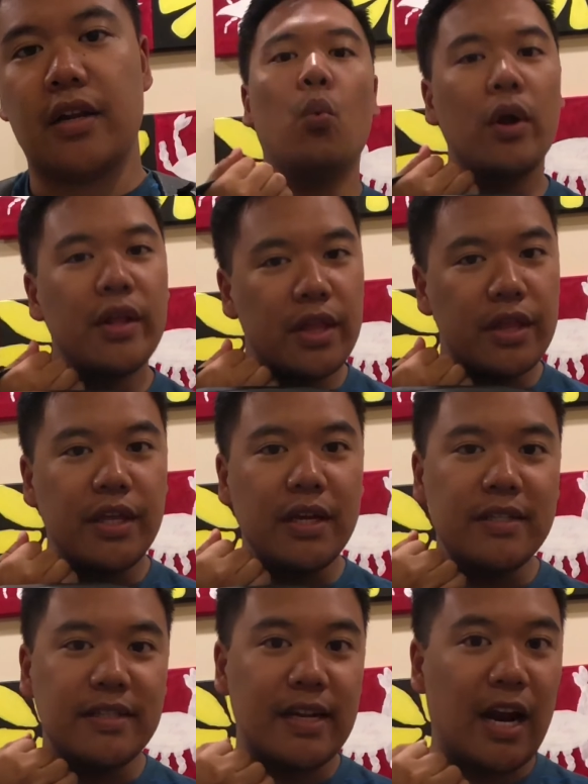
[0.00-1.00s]
One of the
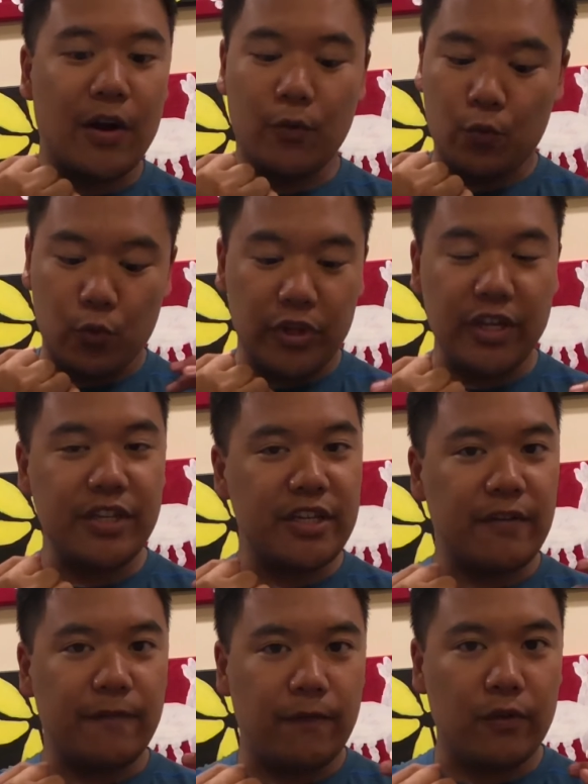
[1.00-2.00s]
things that I really
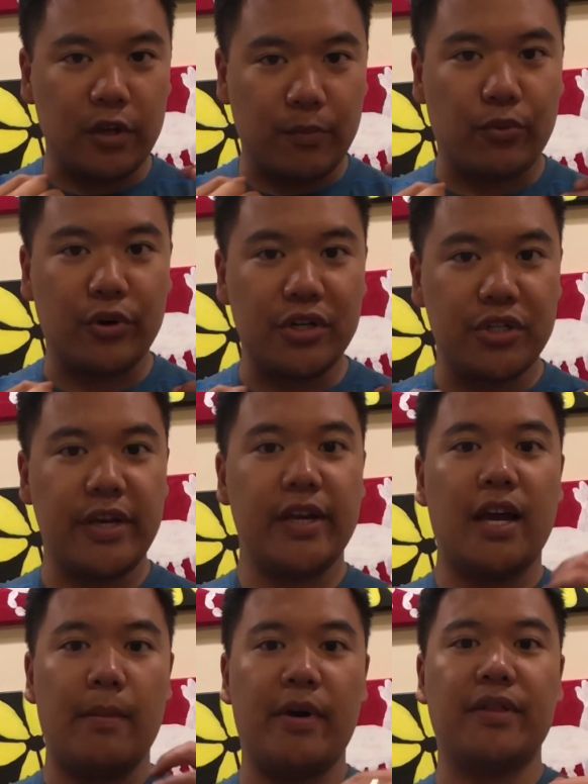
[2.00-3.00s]
didn't fully
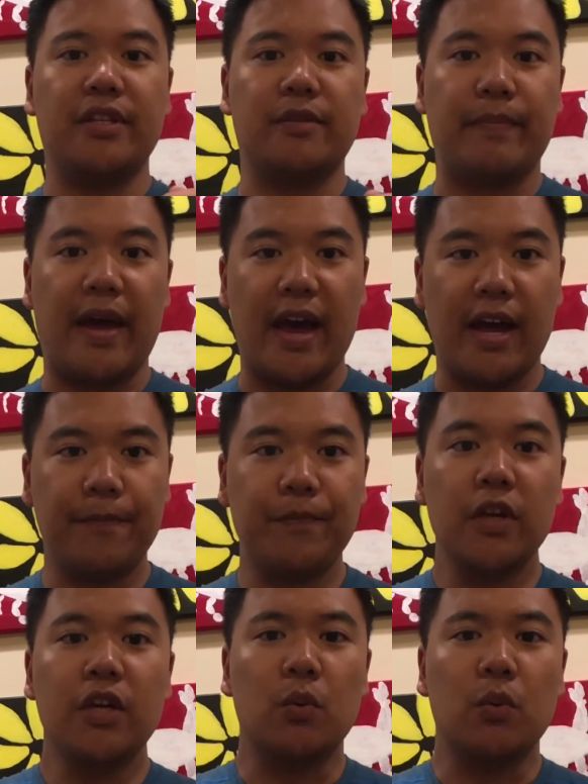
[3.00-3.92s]
appreciate about this bag